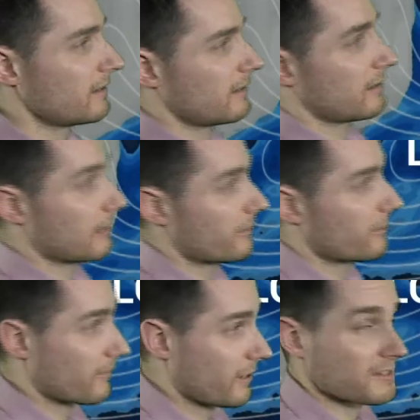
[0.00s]
A lot
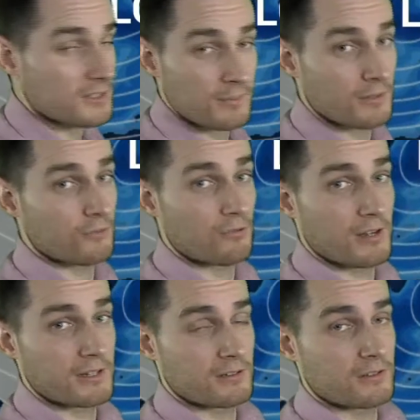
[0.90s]
of isobars
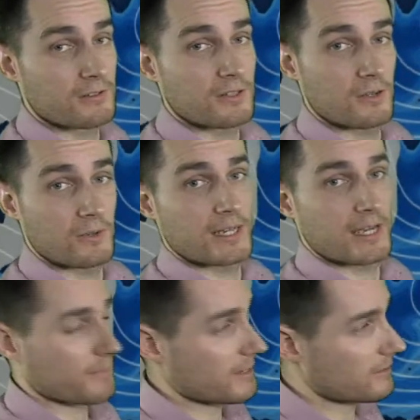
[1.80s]
right across the UK
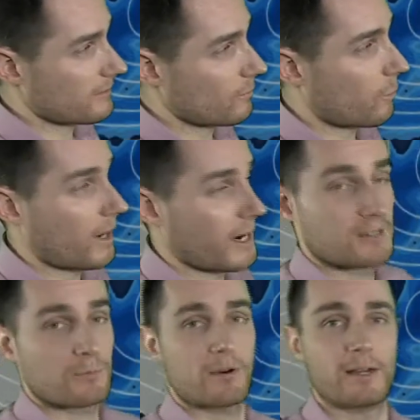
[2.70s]
means
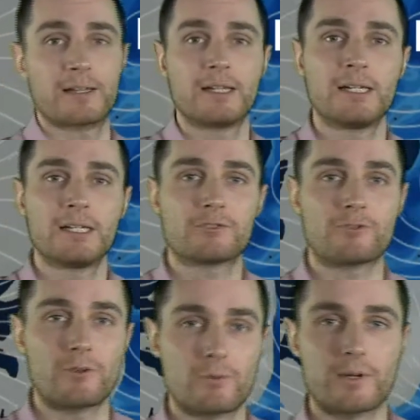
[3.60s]
widespread
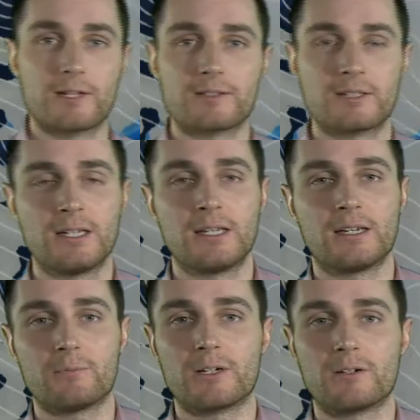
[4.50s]
strong winds,
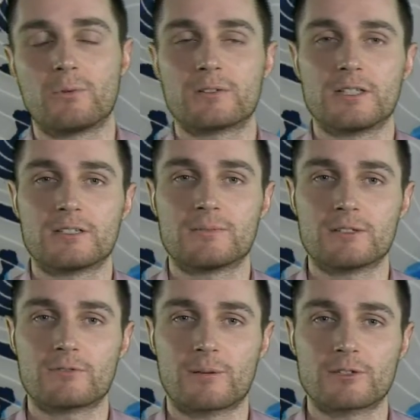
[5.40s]
and we could well see some
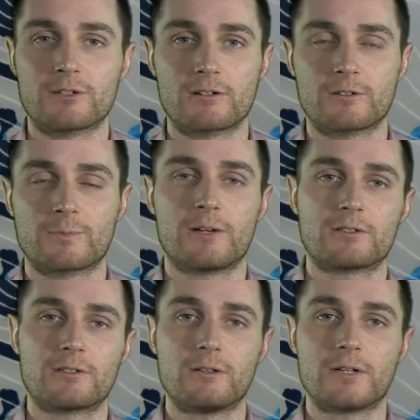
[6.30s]
disruption across parts
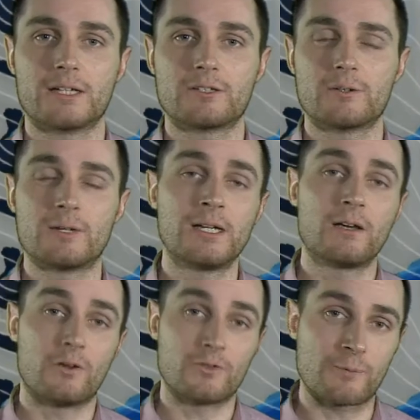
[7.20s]
of the UK too.
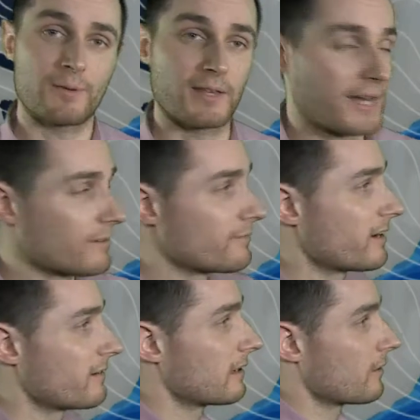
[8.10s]
On top of that, a
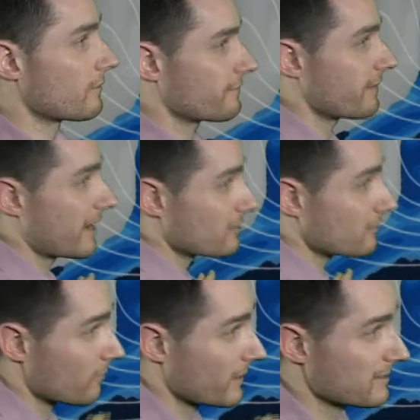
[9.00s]
very long fetch
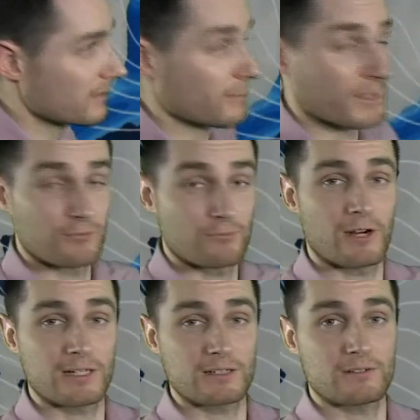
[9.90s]
of westerly winds
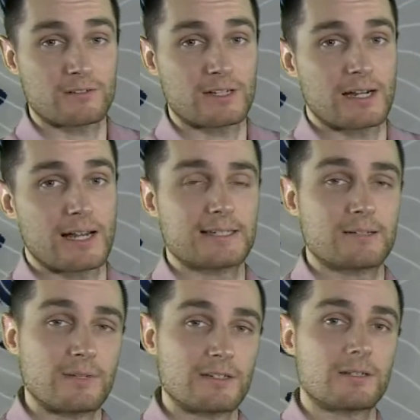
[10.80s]
right across the Atlantic
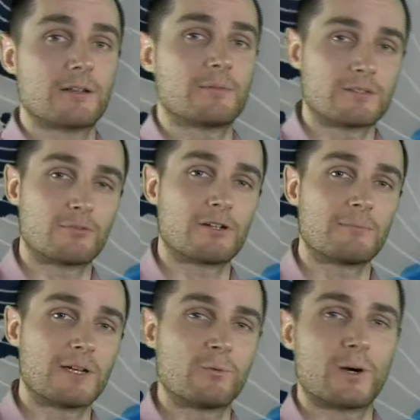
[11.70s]
means there could be some pretty
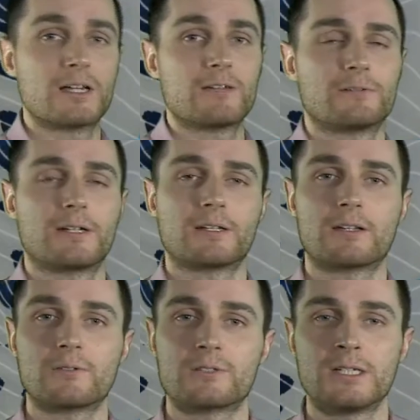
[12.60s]
big waves around the
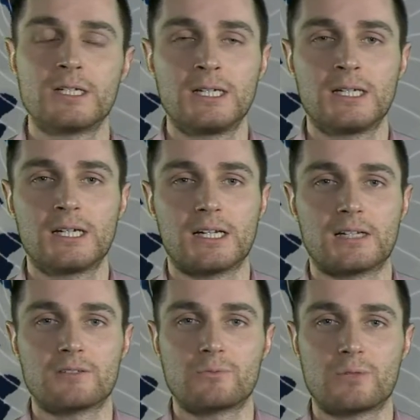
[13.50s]
coast
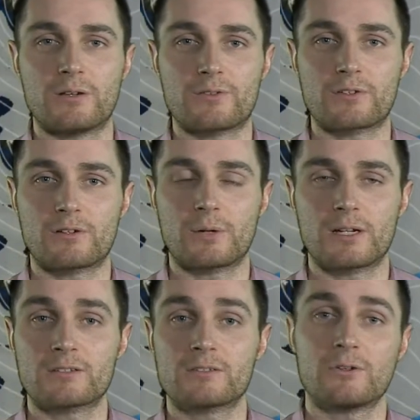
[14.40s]
as well. So quite a
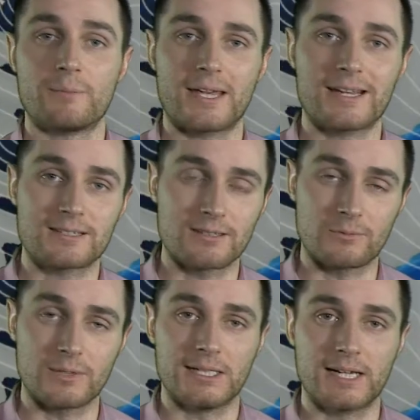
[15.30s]
stormy end to the
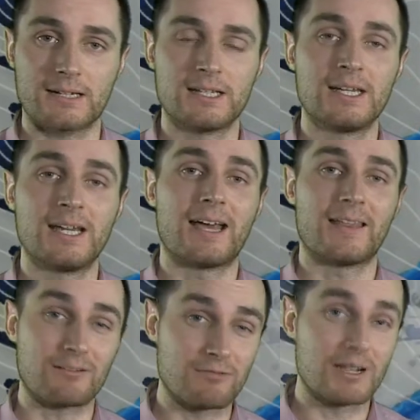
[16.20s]
weekend, and
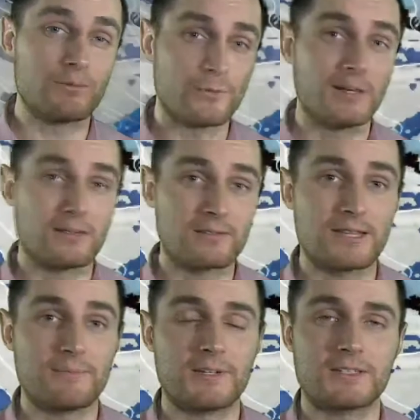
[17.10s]
that really will be the
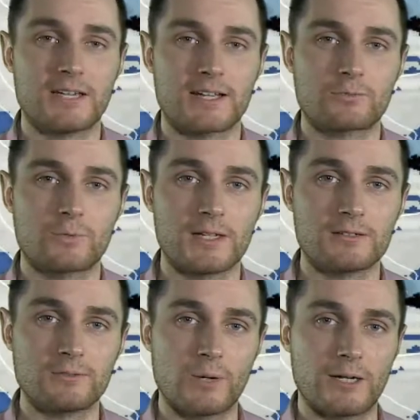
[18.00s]
theme into next week
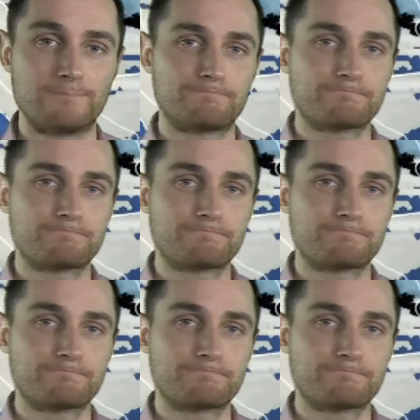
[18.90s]
as well.